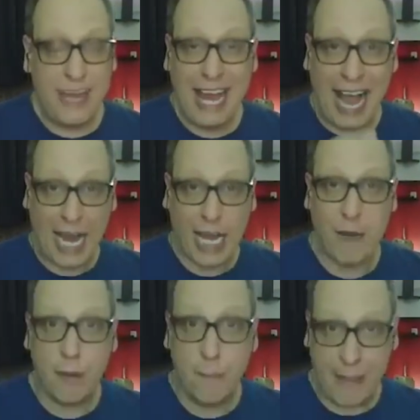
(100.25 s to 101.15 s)
the
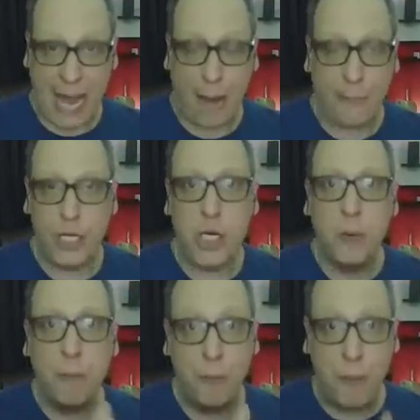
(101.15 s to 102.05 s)
accurate map
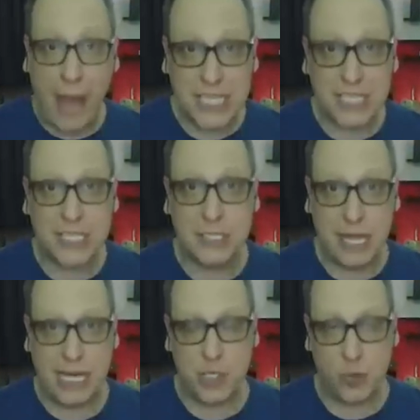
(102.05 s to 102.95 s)
that you base
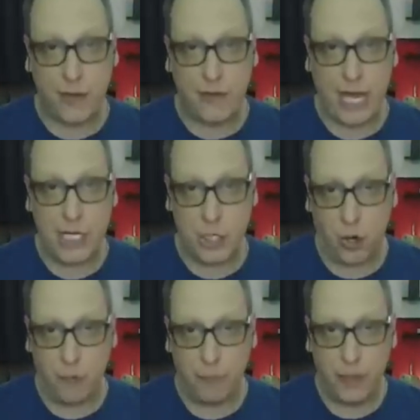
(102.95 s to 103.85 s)
celestial navigation
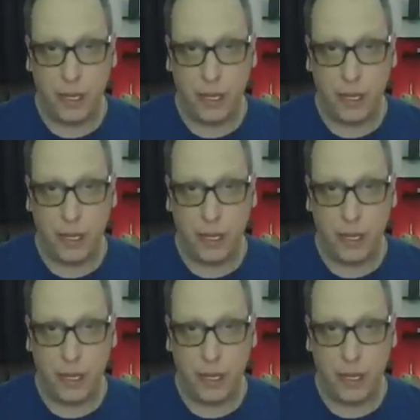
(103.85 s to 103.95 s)
on.